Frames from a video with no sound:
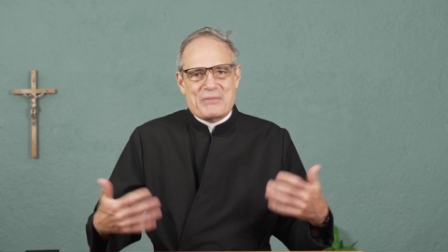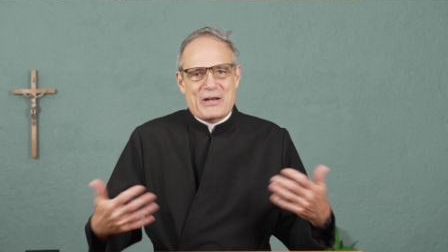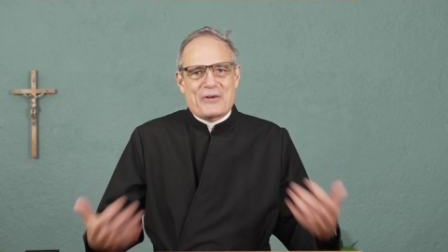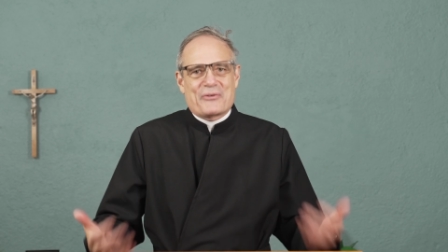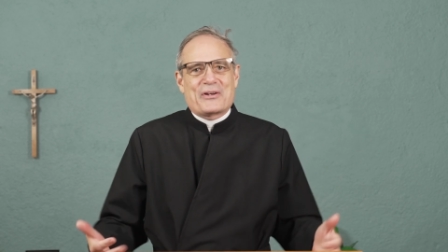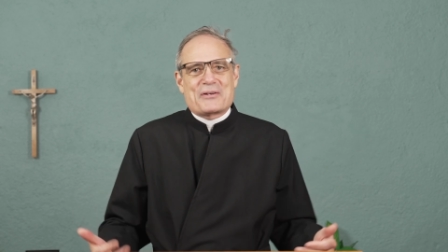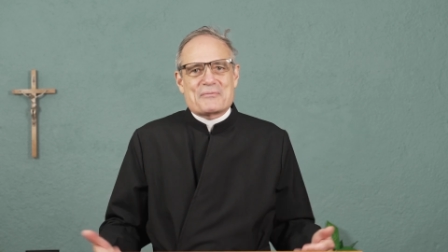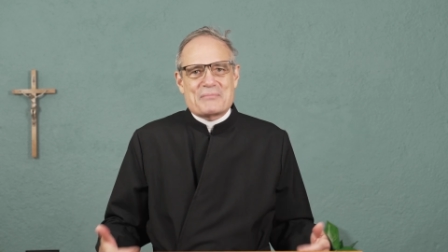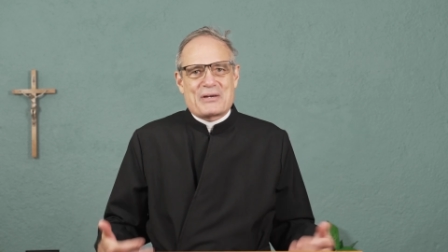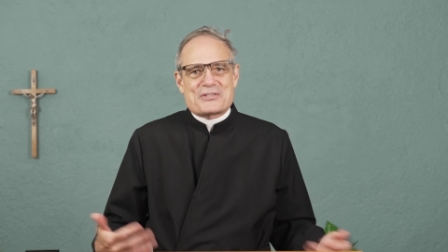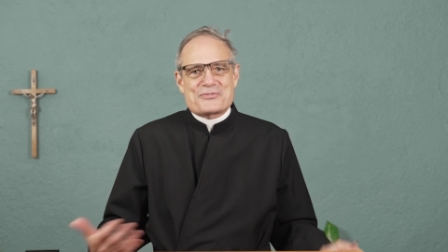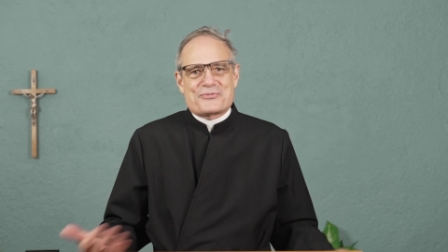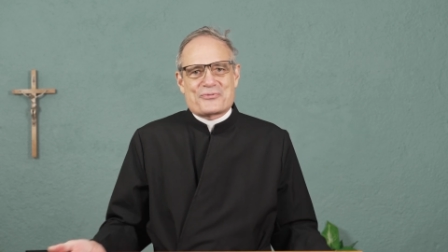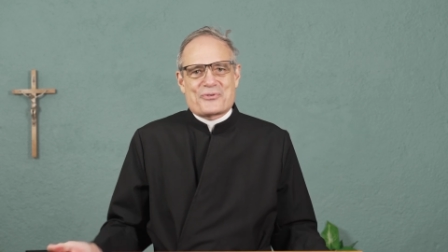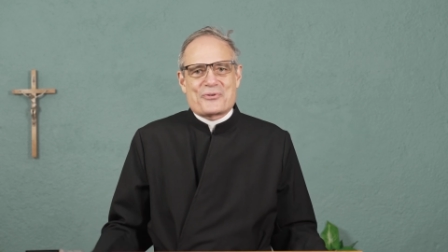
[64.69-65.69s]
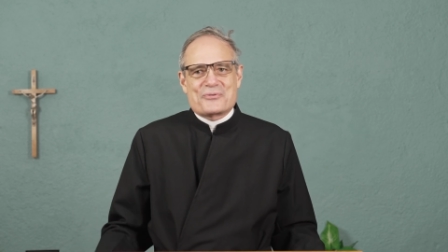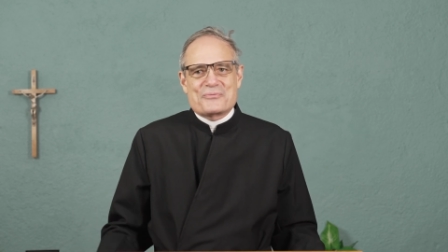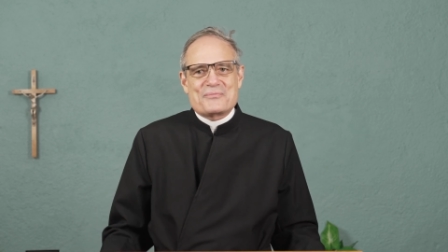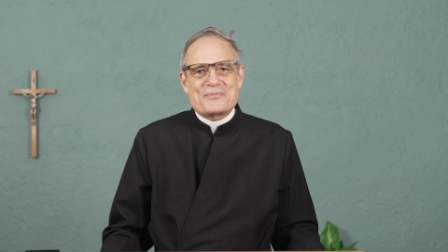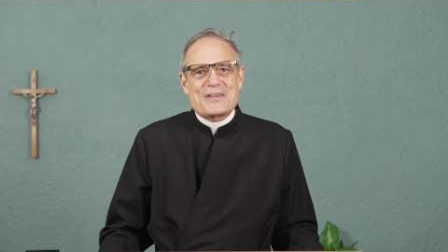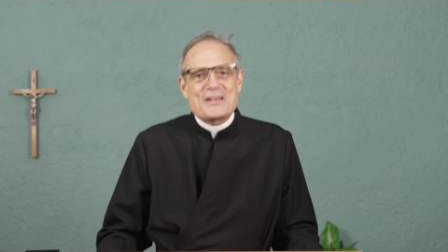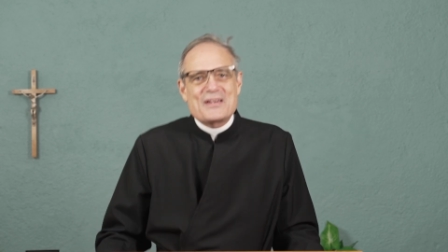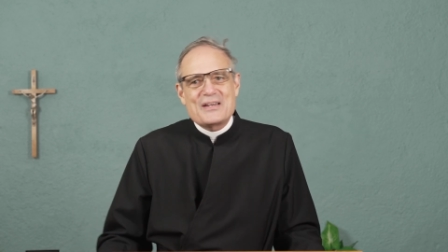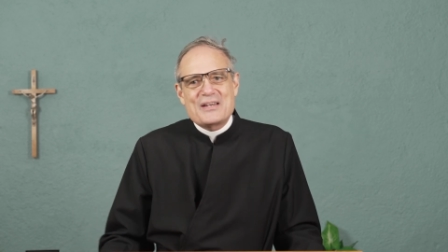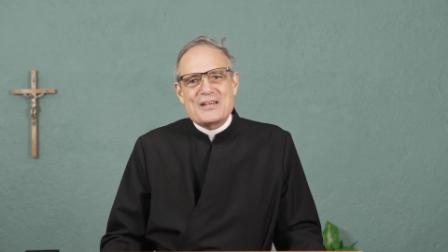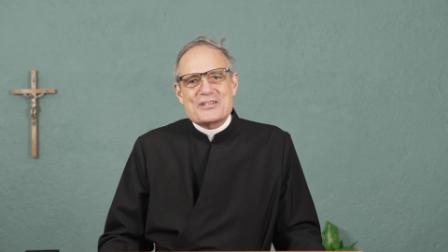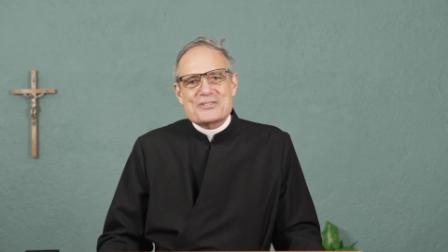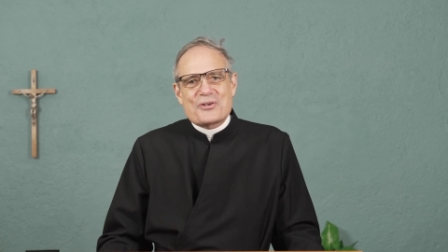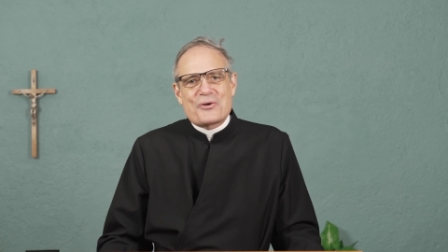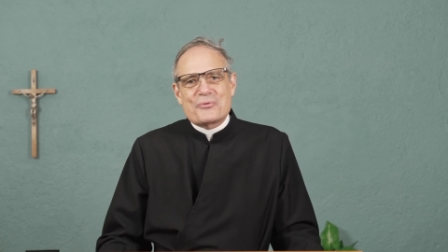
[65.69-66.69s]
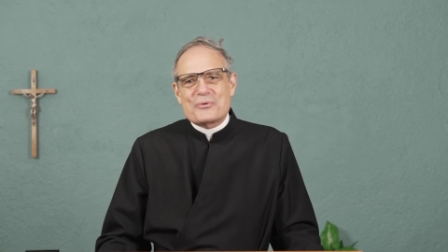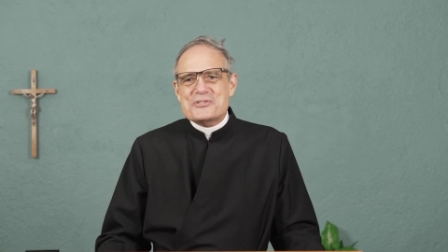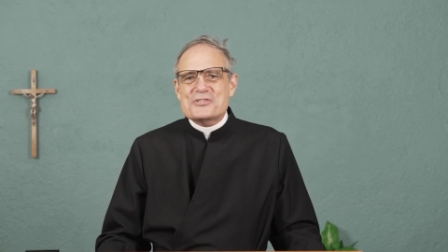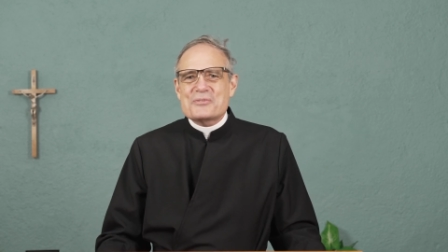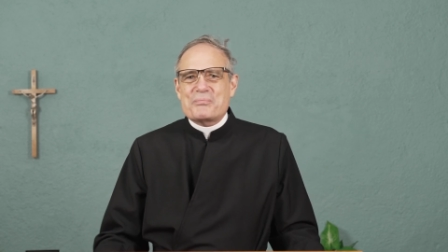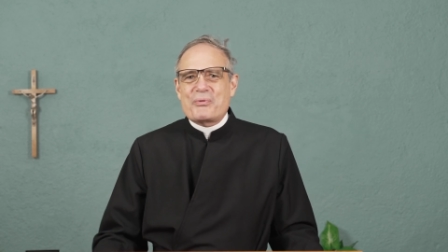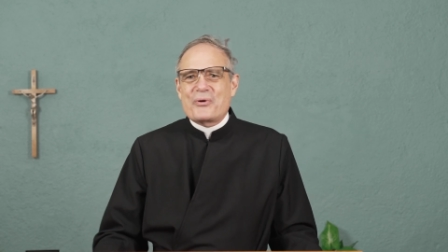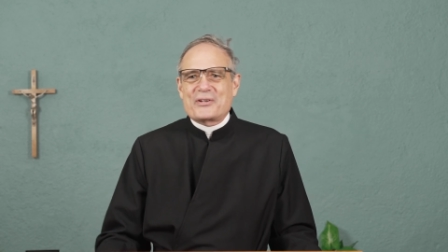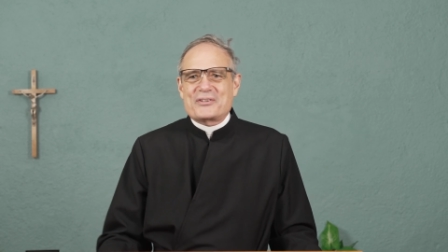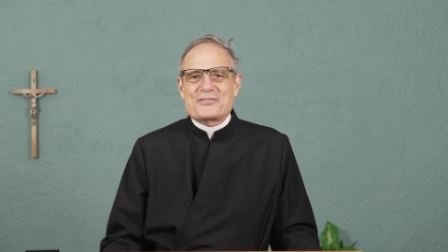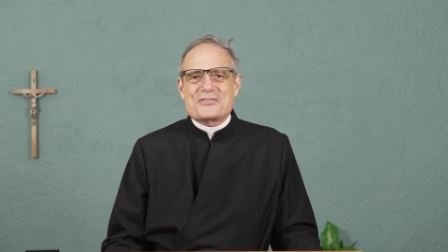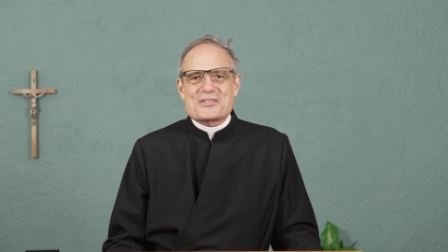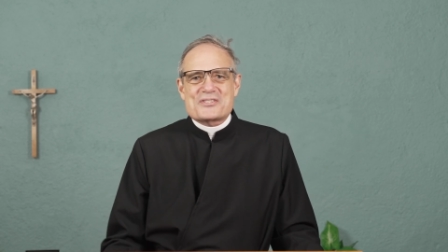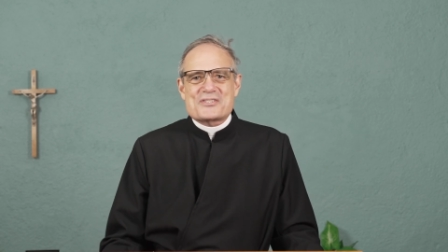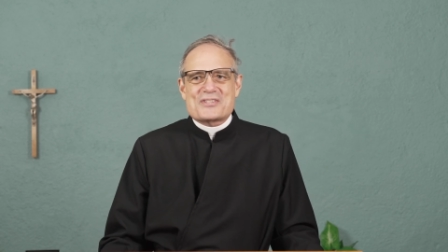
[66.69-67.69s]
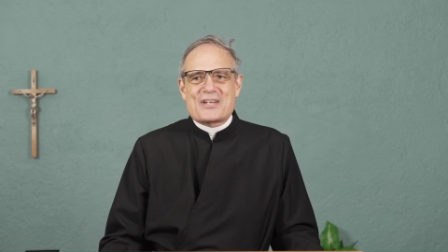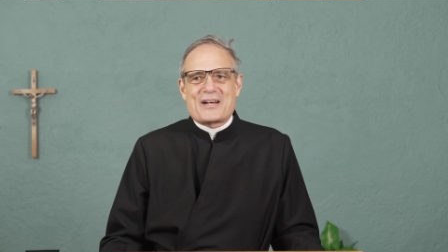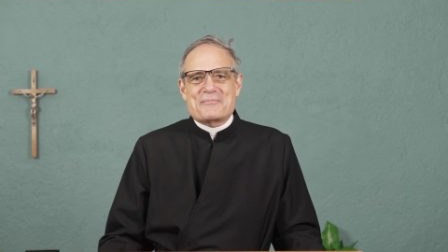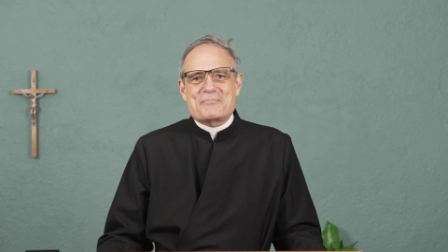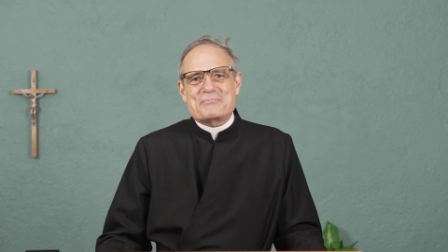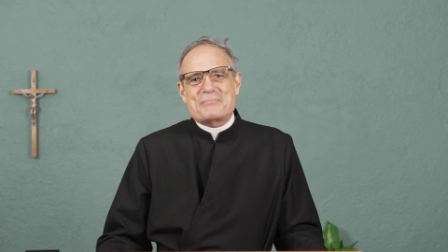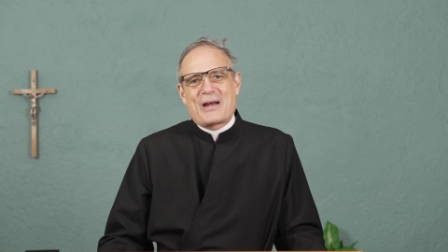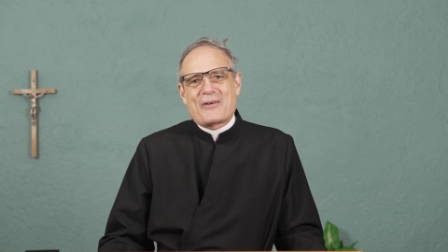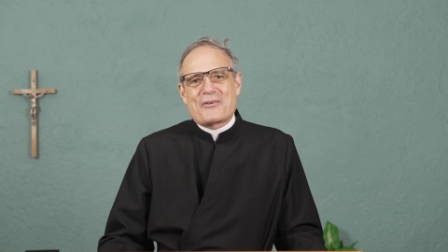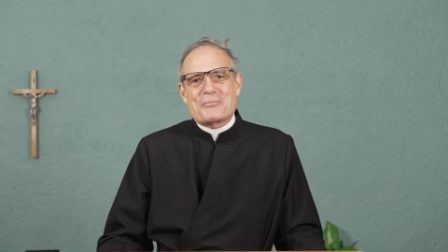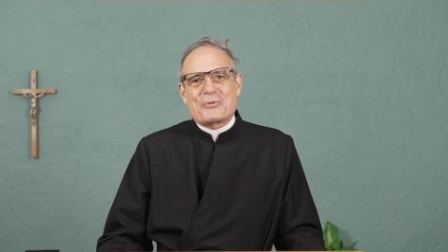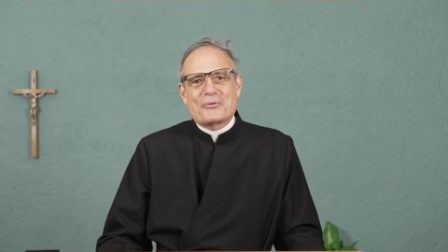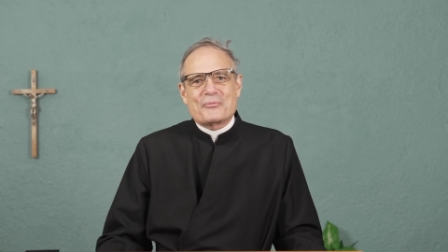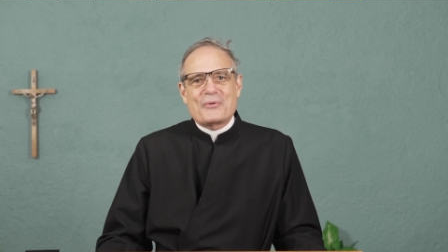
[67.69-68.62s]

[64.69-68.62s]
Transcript: bearing much fruit. So what's the point of this uh, parable?